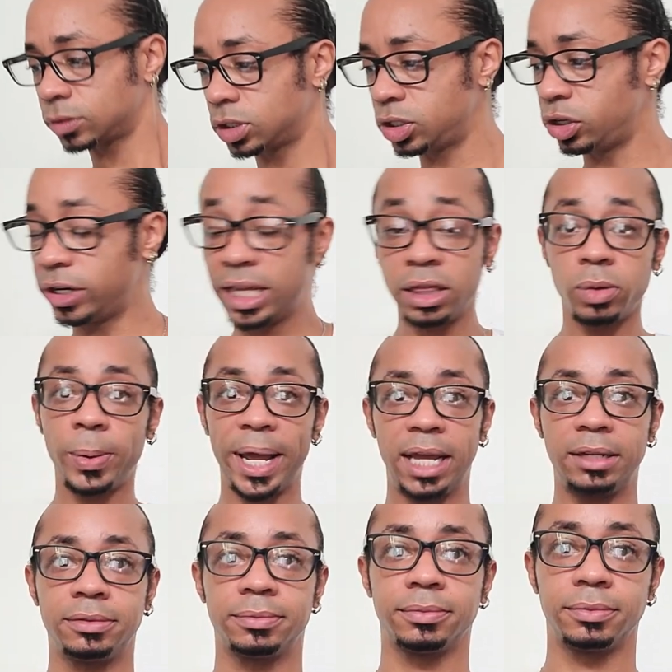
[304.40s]
You're in the
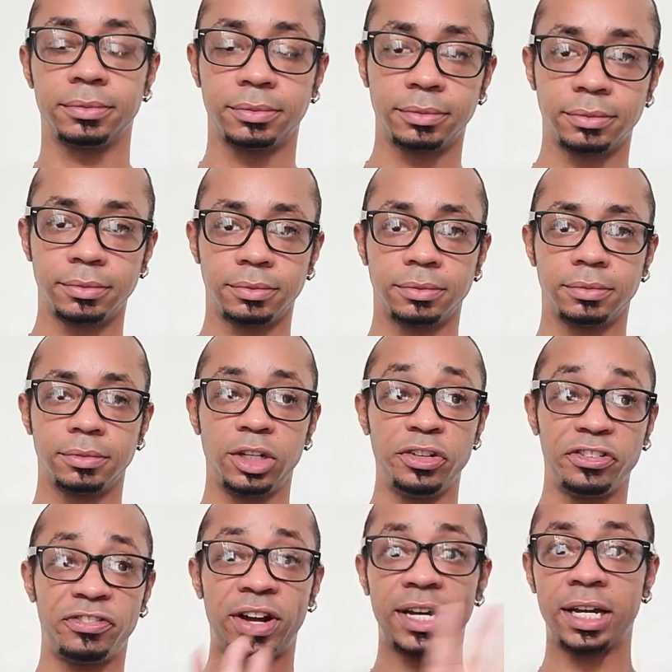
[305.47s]
way. You're
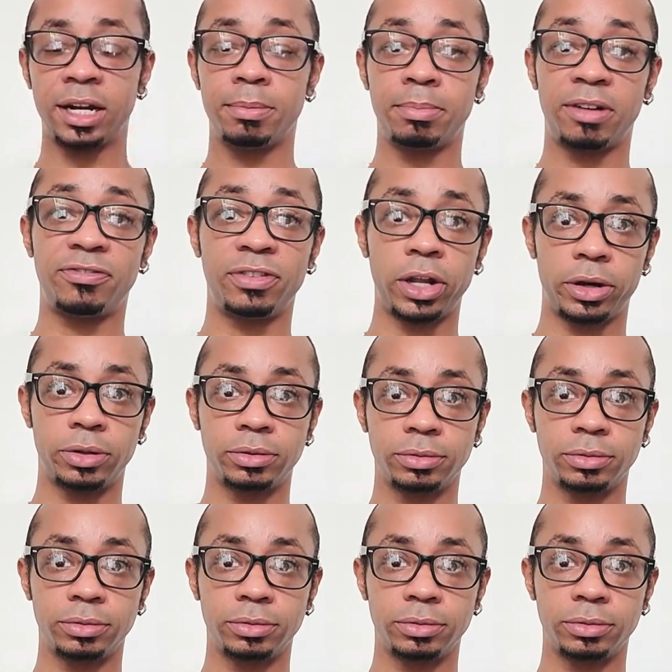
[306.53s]
fucking up my flow.